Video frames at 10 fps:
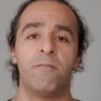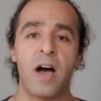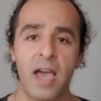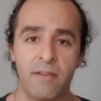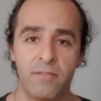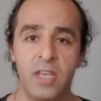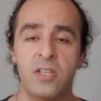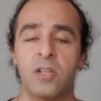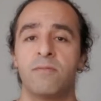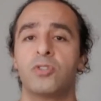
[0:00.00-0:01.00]
5
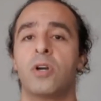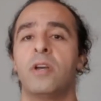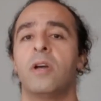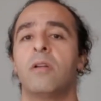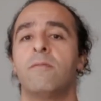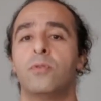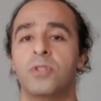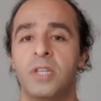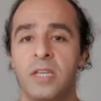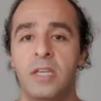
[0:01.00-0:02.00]
days of trial for
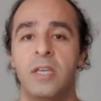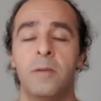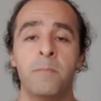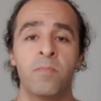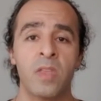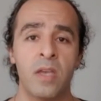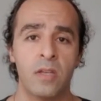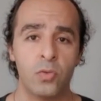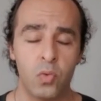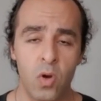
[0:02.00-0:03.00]
taking
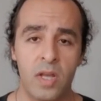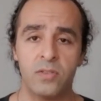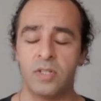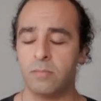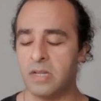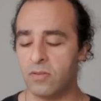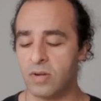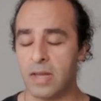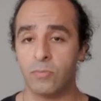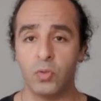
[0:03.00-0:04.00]
200
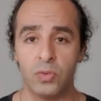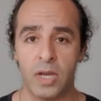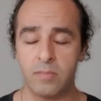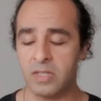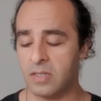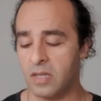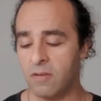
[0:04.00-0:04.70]
milligram two times a day,